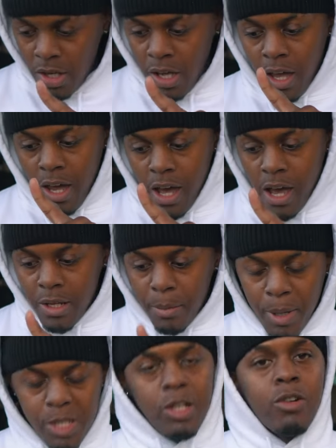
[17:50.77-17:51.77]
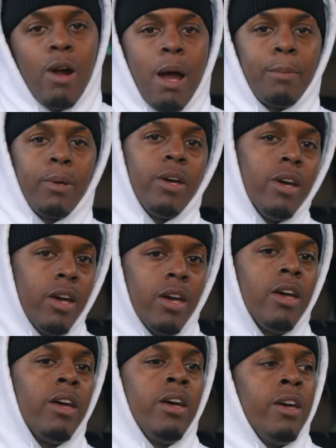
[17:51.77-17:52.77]
and a bunch of
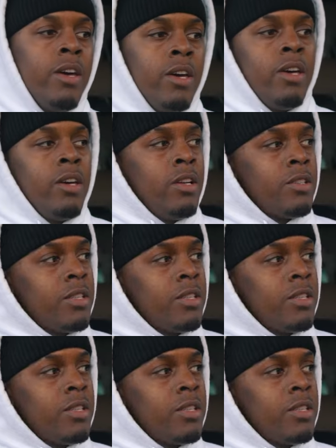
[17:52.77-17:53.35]
crappie.